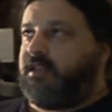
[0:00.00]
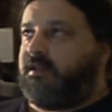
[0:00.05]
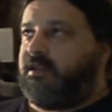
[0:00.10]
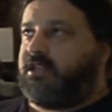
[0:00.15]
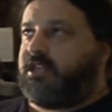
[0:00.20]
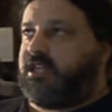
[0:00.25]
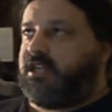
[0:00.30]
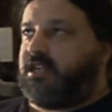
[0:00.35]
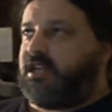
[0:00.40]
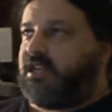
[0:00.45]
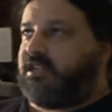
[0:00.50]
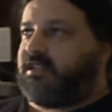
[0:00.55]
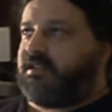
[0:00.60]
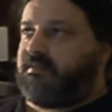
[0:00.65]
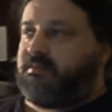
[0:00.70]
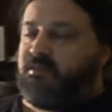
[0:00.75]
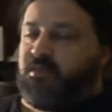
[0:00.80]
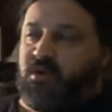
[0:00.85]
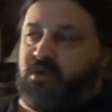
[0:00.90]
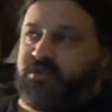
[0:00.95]
She does
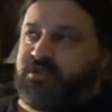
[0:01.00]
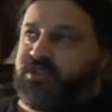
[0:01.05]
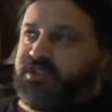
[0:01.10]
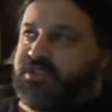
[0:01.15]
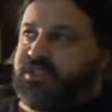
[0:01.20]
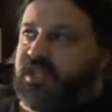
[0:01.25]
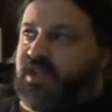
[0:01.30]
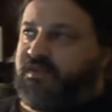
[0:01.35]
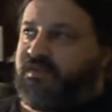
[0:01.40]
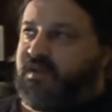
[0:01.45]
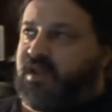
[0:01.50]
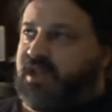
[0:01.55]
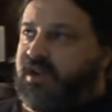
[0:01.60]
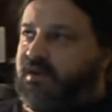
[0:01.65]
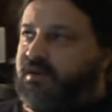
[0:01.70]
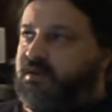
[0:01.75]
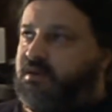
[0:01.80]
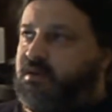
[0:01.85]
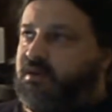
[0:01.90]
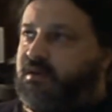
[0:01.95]
most of the stuff on
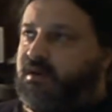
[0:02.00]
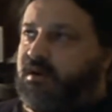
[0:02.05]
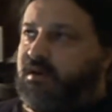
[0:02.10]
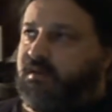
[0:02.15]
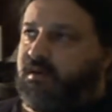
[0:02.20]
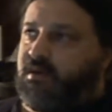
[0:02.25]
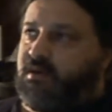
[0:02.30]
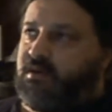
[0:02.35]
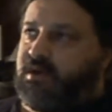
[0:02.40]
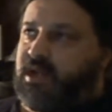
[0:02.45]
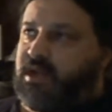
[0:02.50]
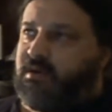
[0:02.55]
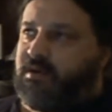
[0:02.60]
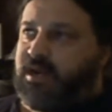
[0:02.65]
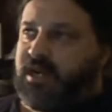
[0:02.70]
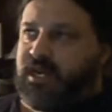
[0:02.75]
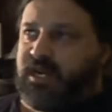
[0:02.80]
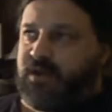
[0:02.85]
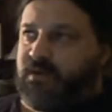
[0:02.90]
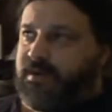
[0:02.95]
her own now
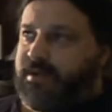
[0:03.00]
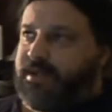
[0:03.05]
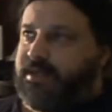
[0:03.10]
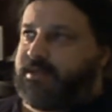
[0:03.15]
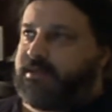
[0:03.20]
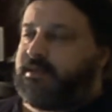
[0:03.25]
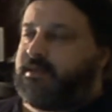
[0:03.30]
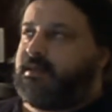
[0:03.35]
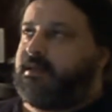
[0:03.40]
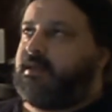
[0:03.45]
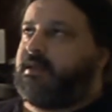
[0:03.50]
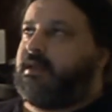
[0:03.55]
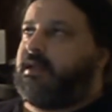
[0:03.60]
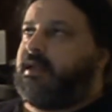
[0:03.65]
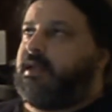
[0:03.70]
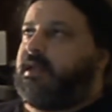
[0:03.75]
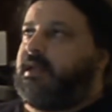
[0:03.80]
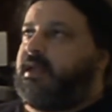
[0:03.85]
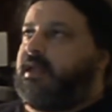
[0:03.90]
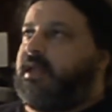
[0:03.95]
anyways.
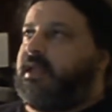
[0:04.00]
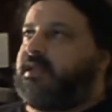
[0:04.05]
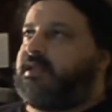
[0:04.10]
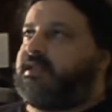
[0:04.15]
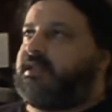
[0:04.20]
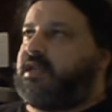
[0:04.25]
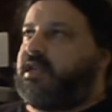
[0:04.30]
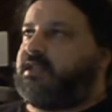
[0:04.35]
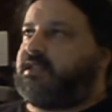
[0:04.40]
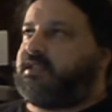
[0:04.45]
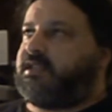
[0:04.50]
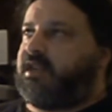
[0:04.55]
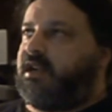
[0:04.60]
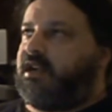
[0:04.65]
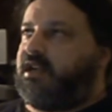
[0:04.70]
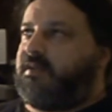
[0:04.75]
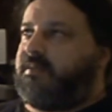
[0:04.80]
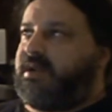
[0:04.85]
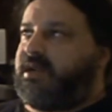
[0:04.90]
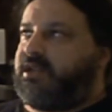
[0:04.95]
It's just
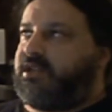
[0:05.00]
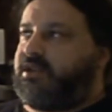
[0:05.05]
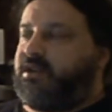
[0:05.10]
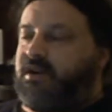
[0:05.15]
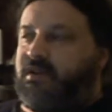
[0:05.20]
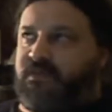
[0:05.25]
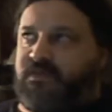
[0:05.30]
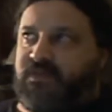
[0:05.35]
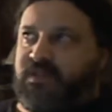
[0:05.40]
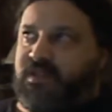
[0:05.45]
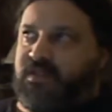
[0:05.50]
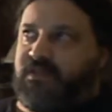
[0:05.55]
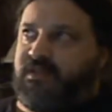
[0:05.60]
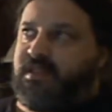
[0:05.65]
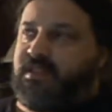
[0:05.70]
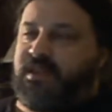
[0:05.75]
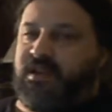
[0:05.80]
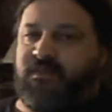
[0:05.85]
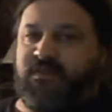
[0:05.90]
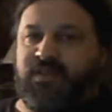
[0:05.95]
there to make sure
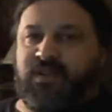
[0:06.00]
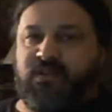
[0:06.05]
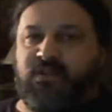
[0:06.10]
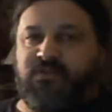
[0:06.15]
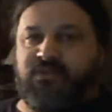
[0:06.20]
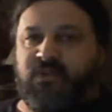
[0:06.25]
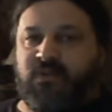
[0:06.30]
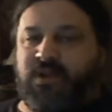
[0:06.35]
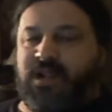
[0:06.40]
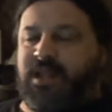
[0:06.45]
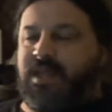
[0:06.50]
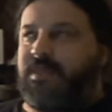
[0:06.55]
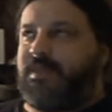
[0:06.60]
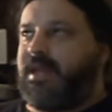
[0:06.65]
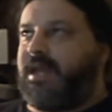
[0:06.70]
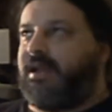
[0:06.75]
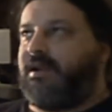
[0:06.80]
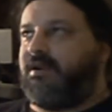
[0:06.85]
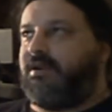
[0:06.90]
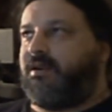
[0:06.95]
that everything goes alright and
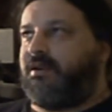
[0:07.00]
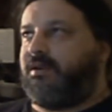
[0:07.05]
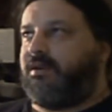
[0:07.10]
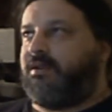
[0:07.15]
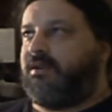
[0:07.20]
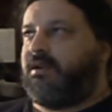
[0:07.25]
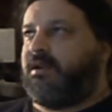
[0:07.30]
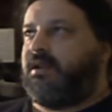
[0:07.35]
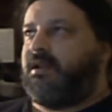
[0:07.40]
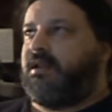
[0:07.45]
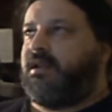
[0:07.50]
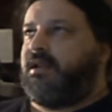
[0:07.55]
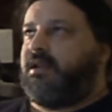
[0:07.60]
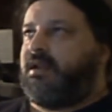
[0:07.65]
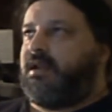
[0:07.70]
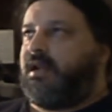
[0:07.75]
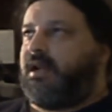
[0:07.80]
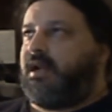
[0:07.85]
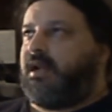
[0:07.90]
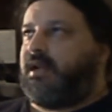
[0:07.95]
that her
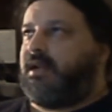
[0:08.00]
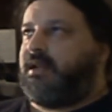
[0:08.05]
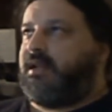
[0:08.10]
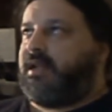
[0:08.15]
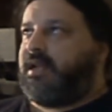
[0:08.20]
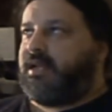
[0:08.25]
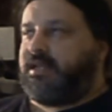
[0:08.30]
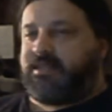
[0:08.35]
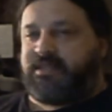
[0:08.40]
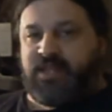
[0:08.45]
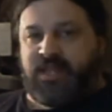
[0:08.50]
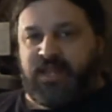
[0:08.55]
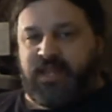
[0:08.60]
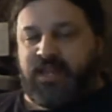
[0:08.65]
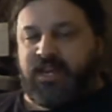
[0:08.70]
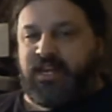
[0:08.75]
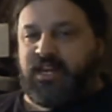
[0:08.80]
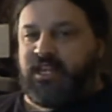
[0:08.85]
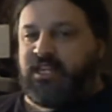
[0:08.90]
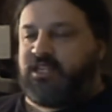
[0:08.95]

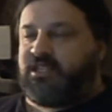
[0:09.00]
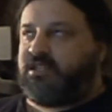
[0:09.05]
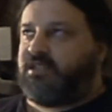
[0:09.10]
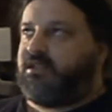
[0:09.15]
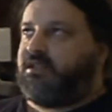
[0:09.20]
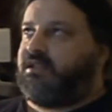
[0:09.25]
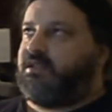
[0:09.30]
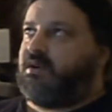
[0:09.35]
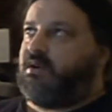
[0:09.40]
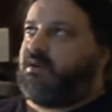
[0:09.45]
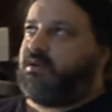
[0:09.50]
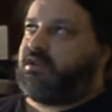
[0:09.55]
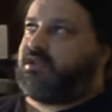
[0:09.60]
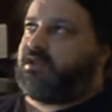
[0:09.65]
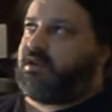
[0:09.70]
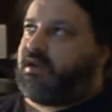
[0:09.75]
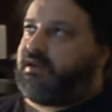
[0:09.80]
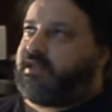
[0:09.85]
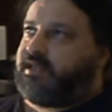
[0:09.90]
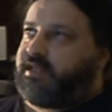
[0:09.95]
anxieties don't
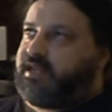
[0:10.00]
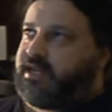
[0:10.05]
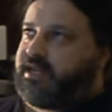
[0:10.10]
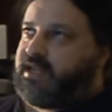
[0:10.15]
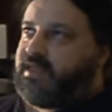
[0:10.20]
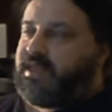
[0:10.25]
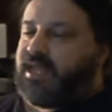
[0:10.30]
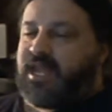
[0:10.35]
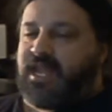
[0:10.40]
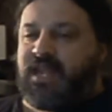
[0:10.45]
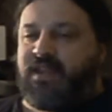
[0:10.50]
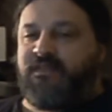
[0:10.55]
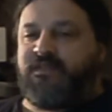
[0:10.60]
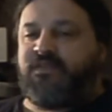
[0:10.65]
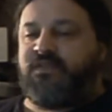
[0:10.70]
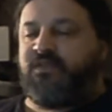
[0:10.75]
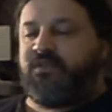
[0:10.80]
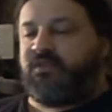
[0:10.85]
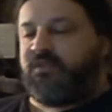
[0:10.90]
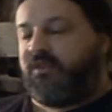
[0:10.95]
start to kick in. They
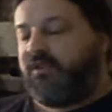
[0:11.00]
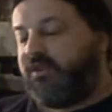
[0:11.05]
have to a certain